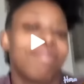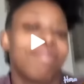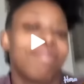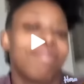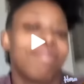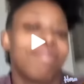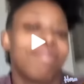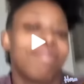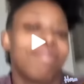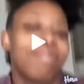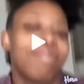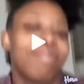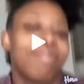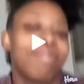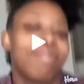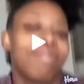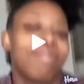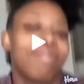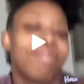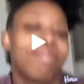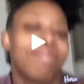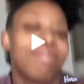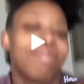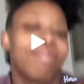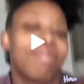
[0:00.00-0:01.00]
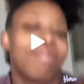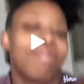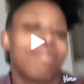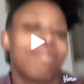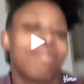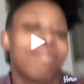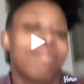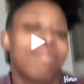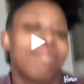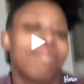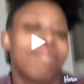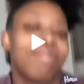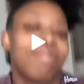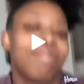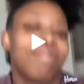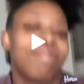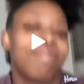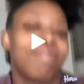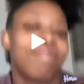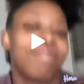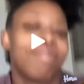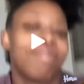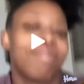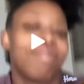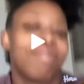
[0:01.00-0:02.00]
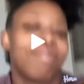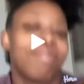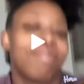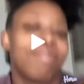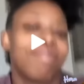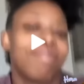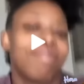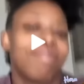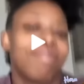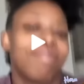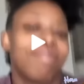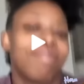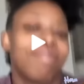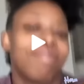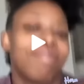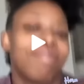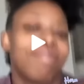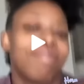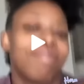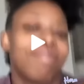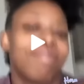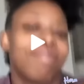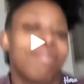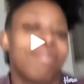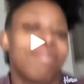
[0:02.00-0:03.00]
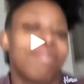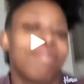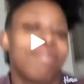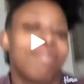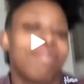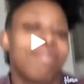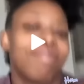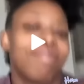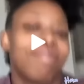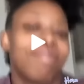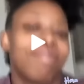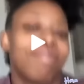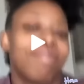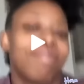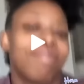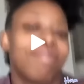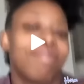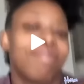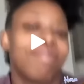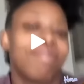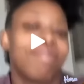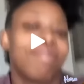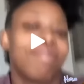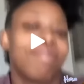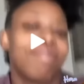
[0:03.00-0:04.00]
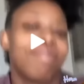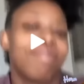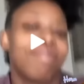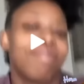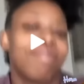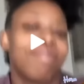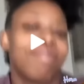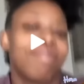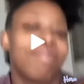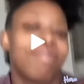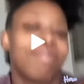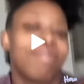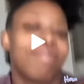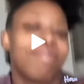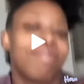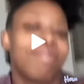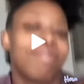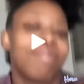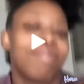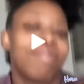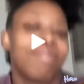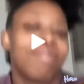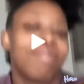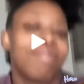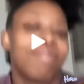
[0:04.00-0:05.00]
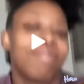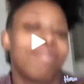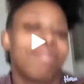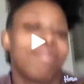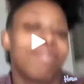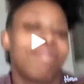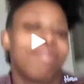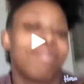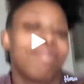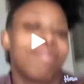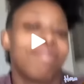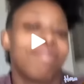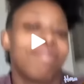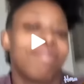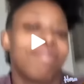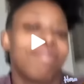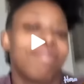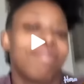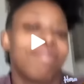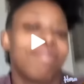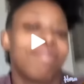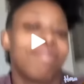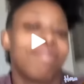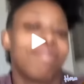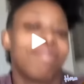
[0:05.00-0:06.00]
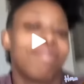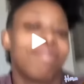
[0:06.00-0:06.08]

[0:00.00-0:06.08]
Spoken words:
The person shown says nothing.